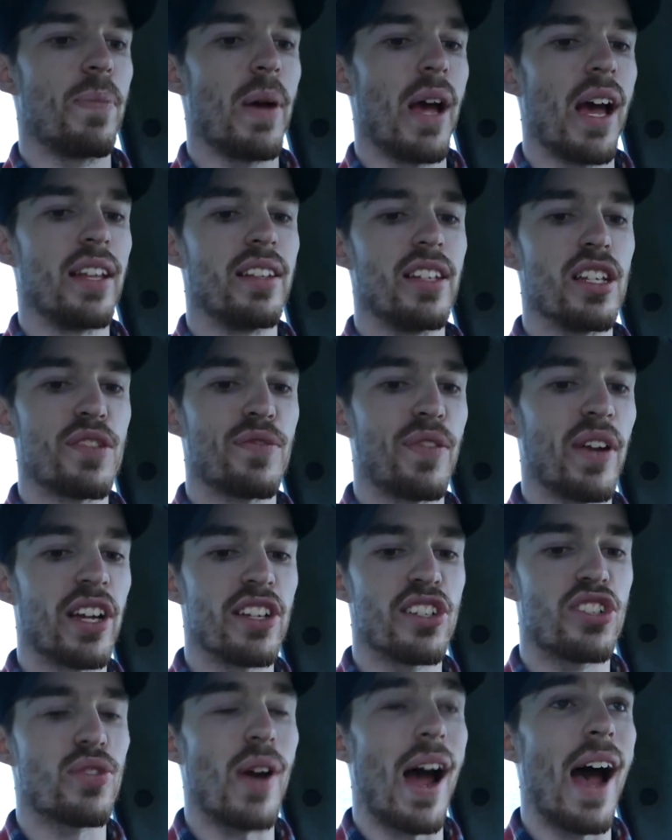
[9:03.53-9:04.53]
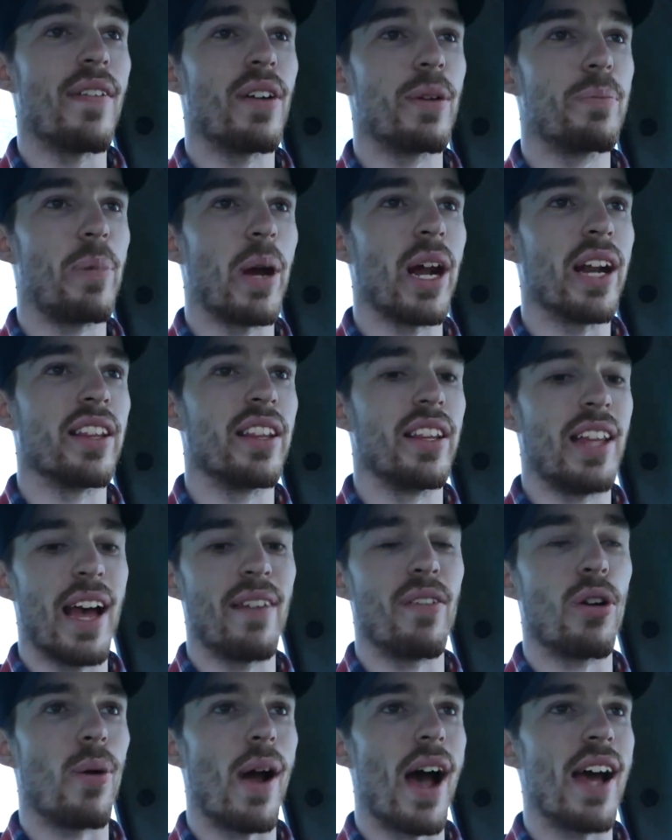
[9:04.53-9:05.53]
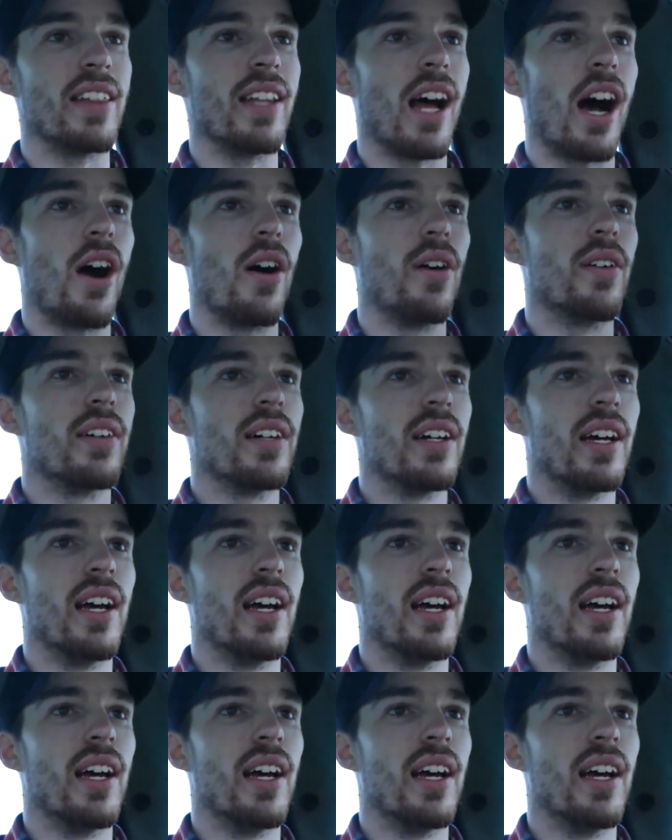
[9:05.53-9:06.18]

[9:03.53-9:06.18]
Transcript: and this thing is driving better than ever right now.